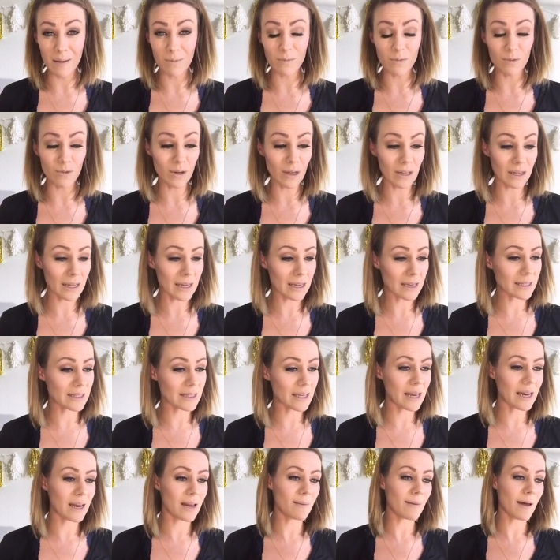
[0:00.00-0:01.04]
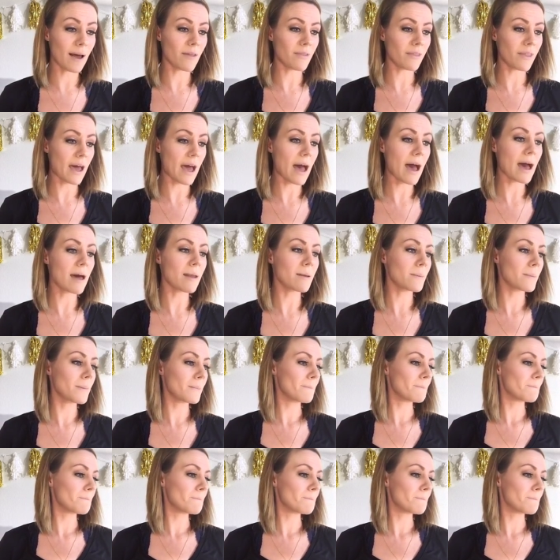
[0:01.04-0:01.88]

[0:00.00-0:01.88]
I'm really excited about that.